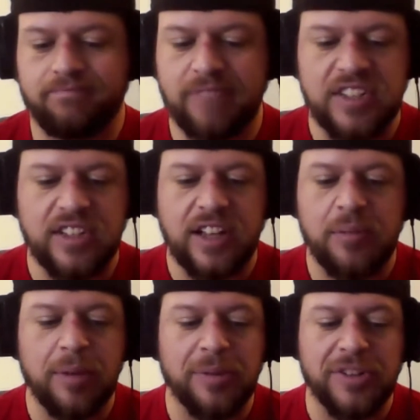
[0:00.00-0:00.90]
has a lot of
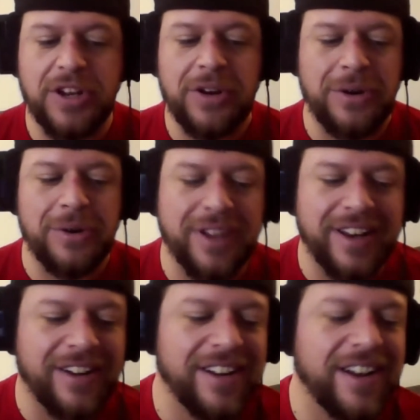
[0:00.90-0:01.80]
people
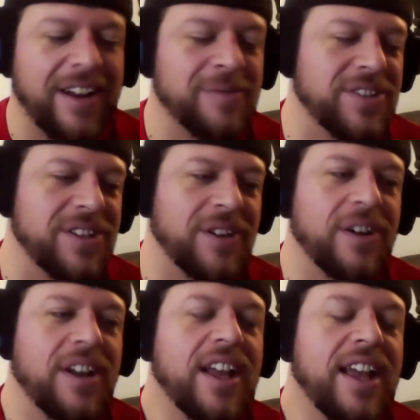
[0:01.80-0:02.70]
too, so
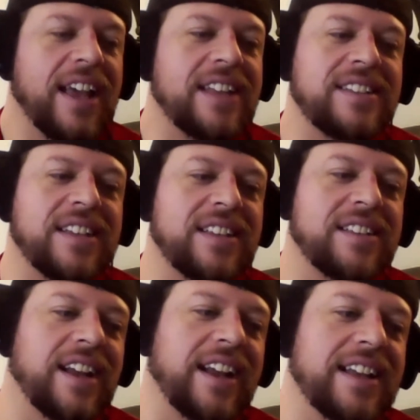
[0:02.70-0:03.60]

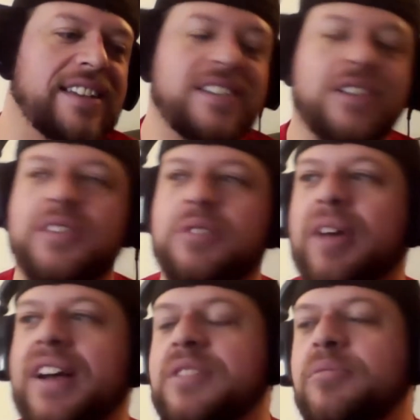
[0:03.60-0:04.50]
I guess it's always a
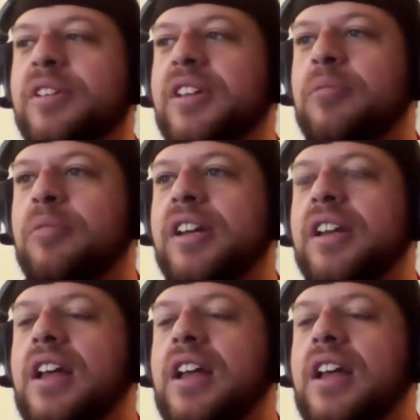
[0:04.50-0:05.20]
possibility, but